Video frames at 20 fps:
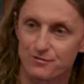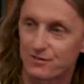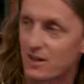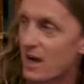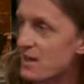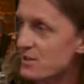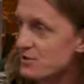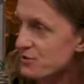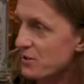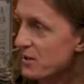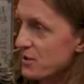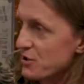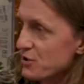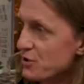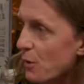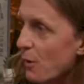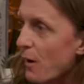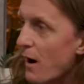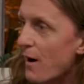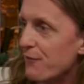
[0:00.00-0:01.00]
of guys trying to
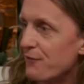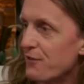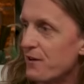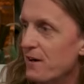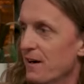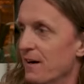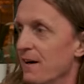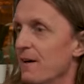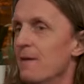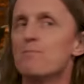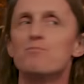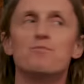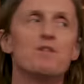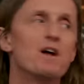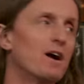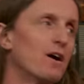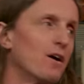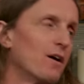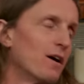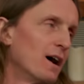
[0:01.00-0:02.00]
show off
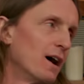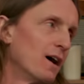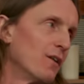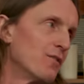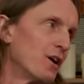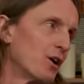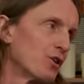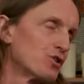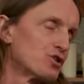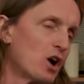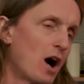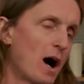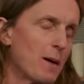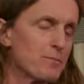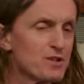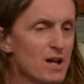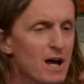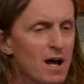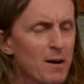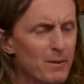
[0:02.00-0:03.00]
their
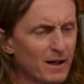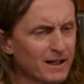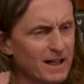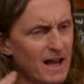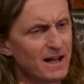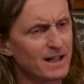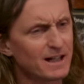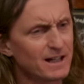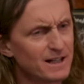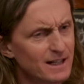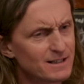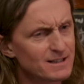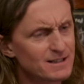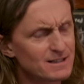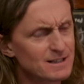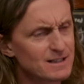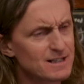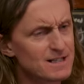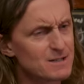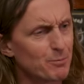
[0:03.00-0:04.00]
chops. But kind of connected
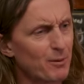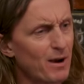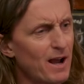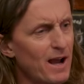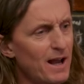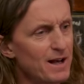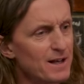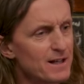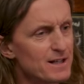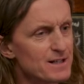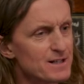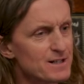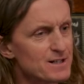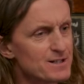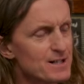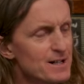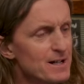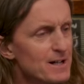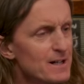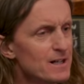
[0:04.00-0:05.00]
to this, Brad,
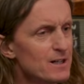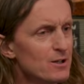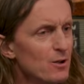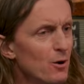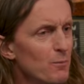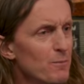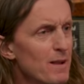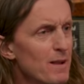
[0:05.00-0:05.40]
is, you know,